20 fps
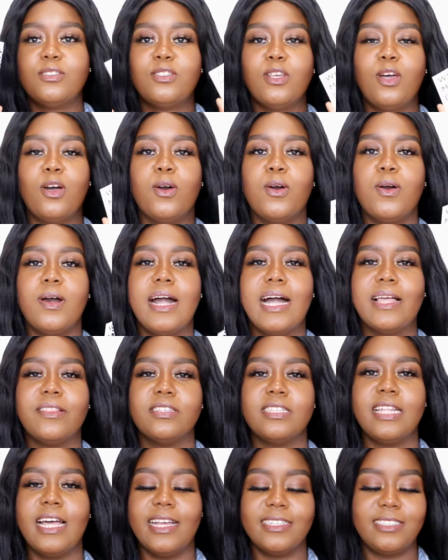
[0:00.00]
So
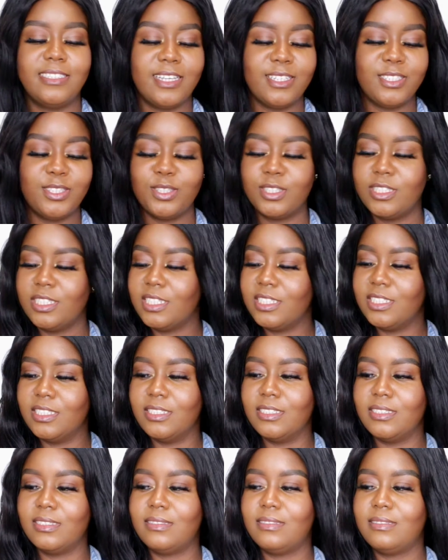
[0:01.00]
another accessory
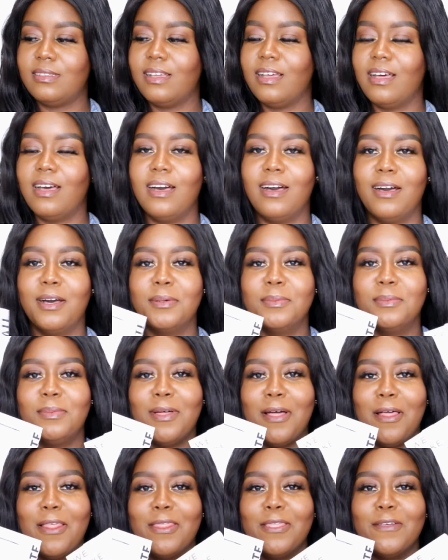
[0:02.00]
is
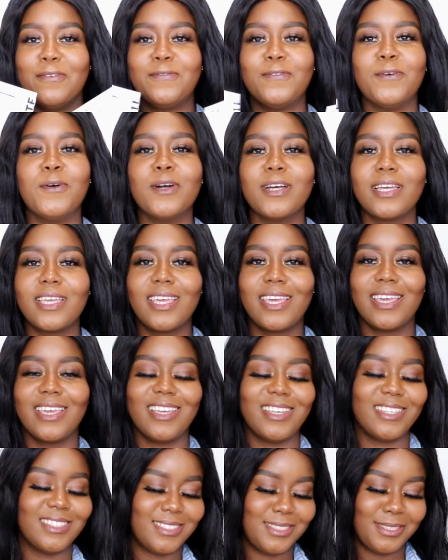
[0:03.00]
the phone
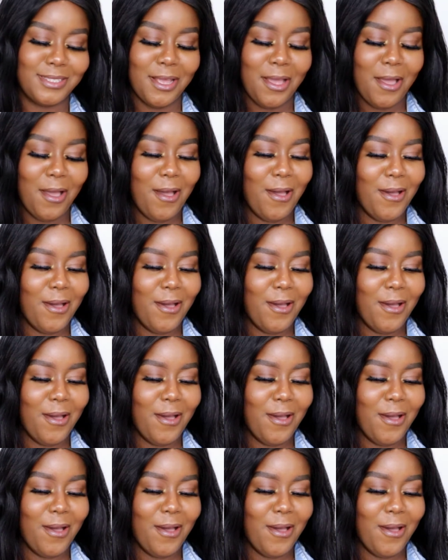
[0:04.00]
case.